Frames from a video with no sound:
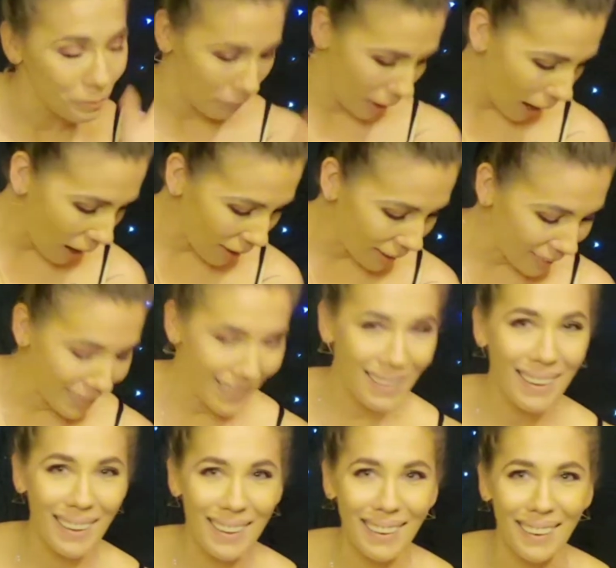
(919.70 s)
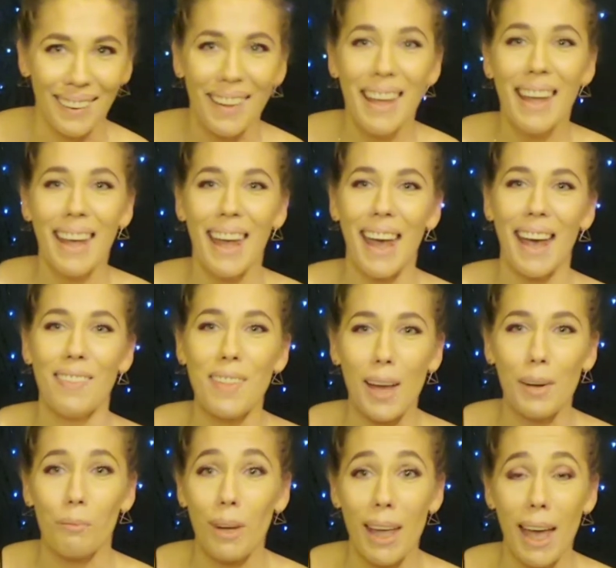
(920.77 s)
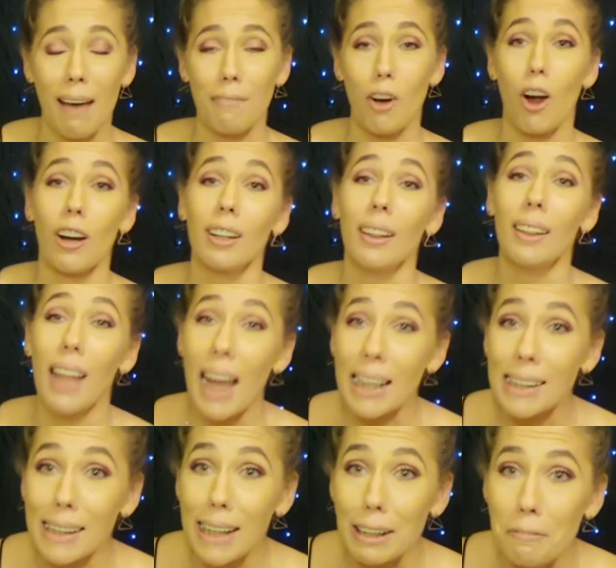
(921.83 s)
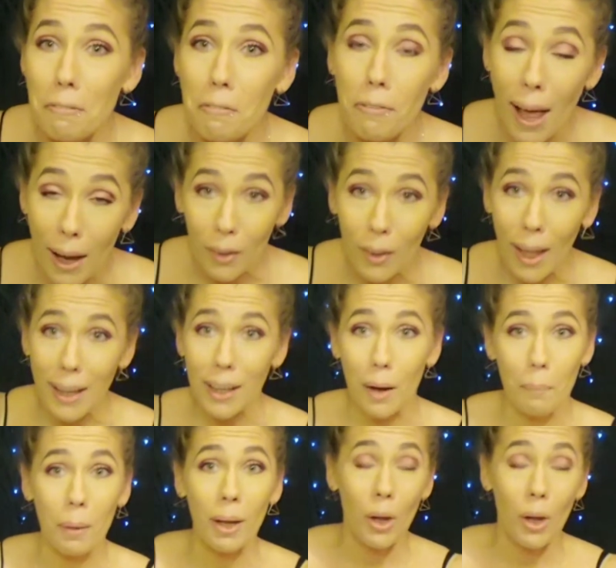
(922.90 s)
All right, and then we have our last and final item,